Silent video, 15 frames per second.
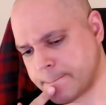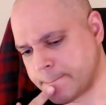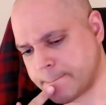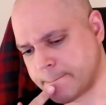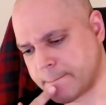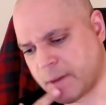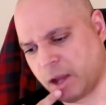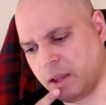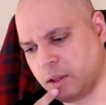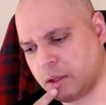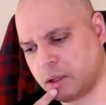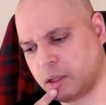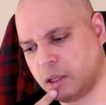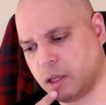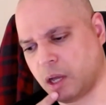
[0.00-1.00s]

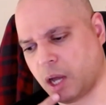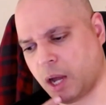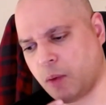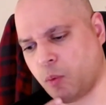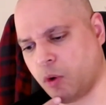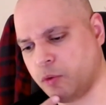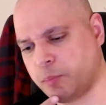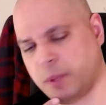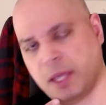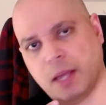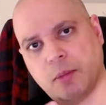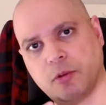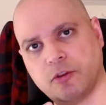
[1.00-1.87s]
I won't be able